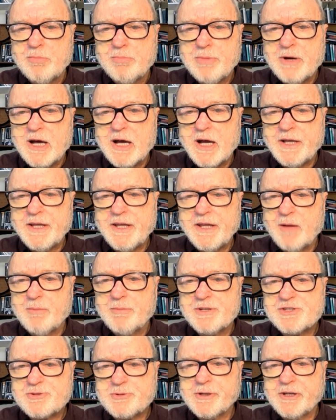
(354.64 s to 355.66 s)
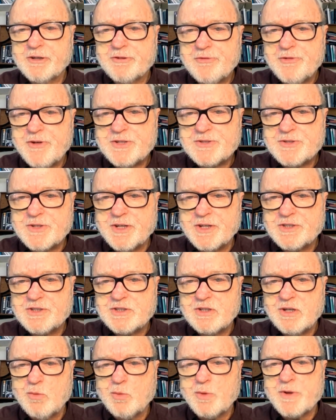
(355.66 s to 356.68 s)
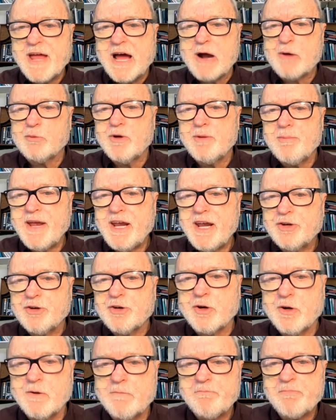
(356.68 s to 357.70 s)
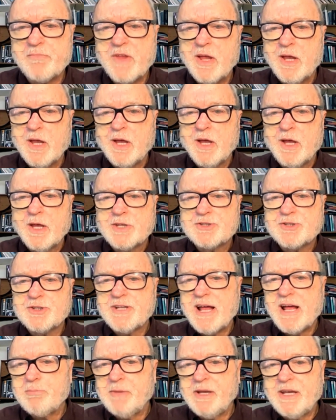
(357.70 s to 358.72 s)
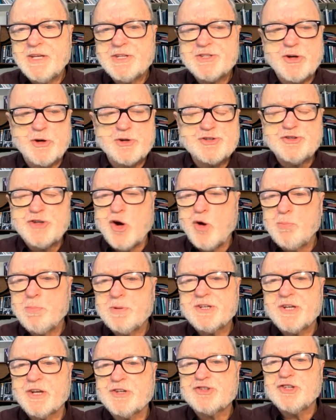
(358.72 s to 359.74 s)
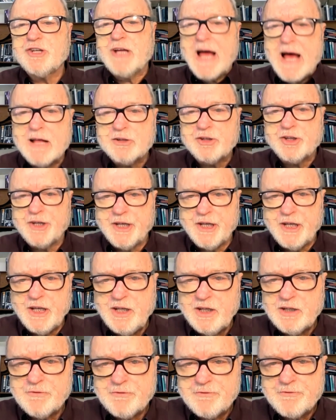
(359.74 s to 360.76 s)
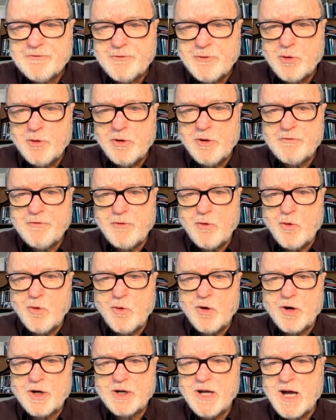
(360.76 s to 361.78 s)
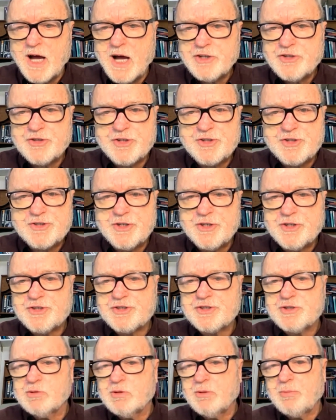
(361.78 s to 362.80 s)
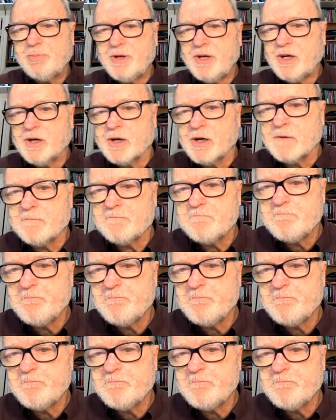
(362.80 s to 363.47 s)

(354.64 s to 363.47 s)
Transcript: by chemistry and physics without remainder. So that means there's no potentiality for consciousness to appear.